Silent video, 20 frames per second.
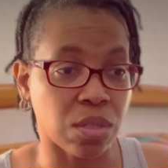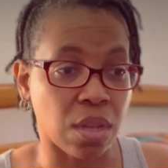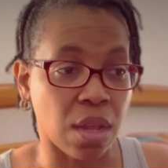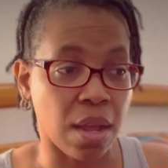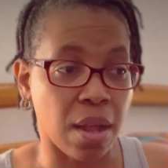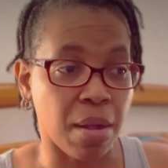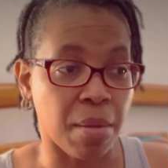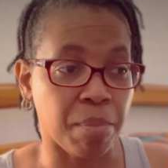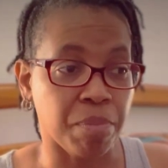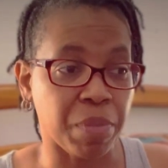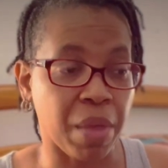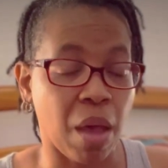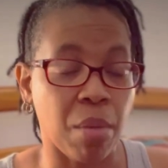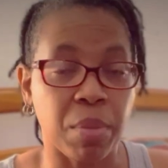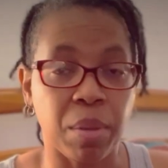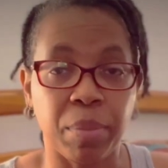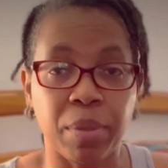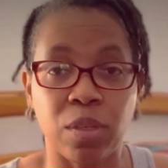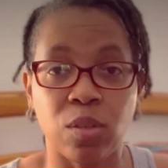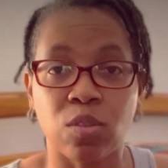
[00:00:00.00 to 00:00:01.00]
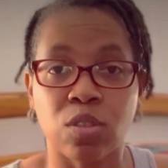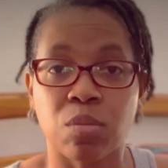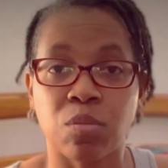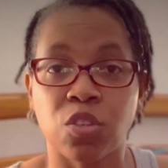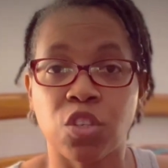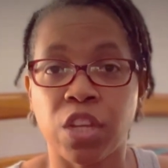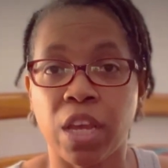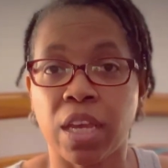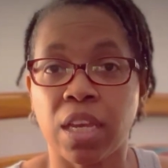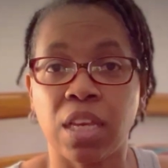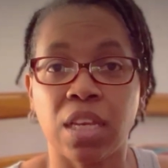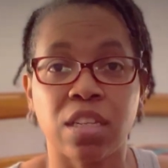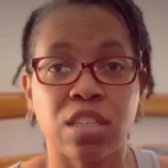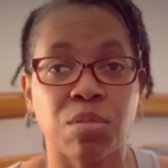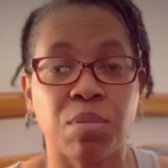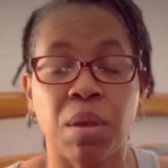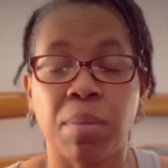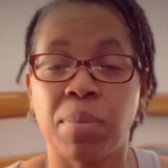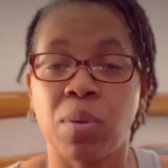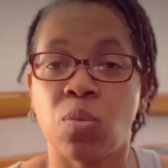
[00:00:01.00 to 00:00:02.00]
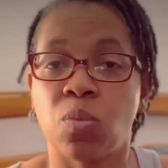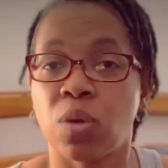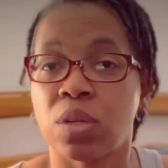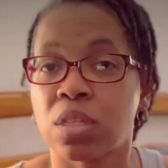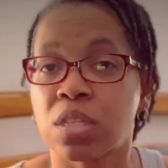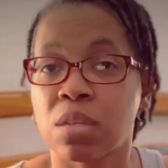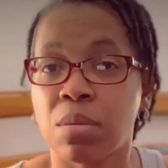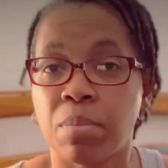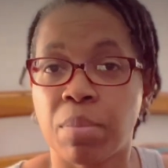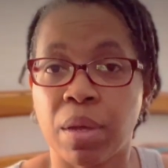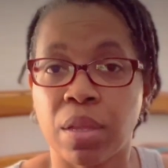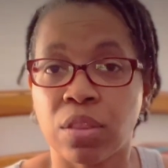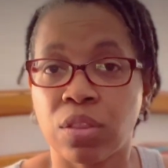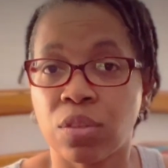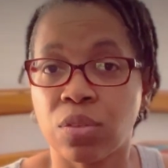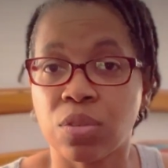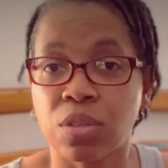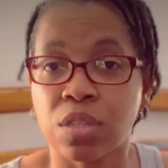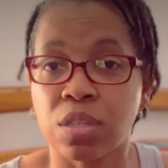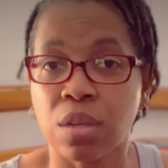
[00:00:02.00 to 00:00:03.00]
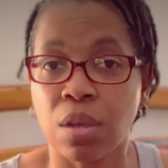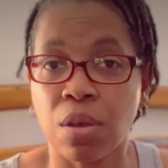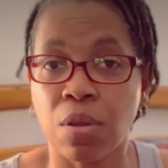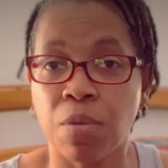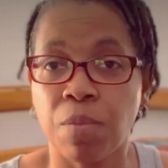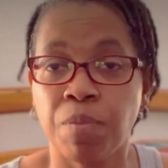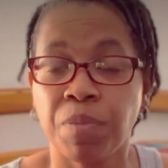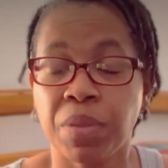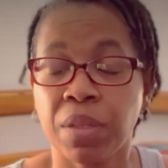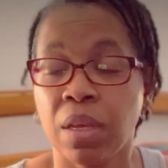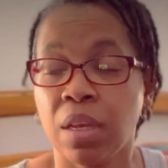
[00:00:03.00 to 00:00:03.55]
I'll maybe do some check-ins maybe once a month or so.